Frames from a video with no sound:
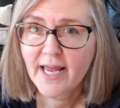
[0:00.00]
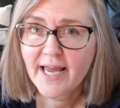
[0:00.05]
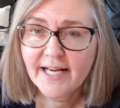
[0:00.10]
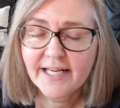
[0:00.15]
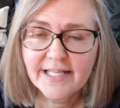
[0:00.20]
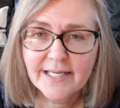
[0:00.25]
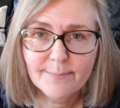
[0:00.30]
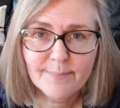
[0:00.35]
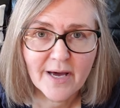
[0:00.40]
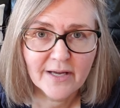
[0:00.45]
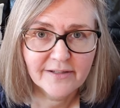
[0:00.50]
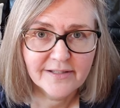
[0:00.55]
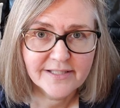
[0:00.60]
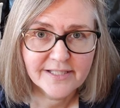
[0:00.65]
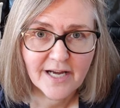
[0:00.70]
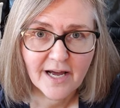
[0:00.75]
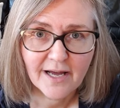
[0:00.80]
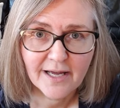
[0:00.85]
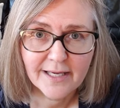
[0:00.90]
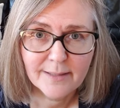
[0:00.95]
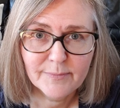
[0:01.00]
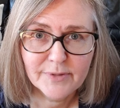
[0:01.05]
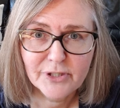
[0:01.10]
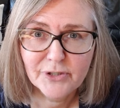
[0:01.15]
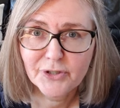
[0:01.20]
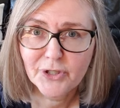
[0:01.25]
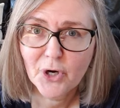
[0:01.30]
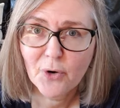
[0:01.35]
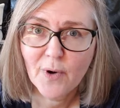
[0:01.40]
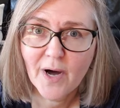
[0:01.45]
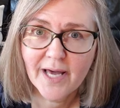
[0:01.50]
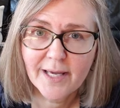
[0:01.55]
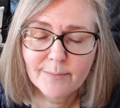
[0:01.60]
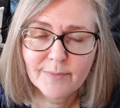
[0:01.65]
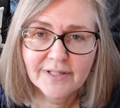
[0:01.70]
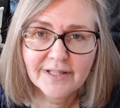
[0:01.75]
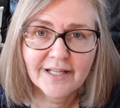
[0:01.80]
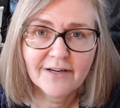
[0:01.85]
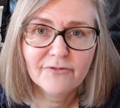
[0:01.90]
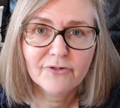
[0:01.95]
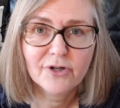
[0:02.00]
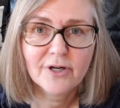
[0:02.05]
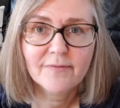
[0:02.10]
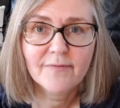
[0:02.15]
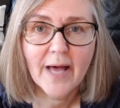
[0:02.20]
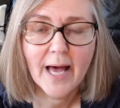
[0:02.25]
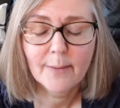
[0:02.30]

any amount of time, you know I am a lover of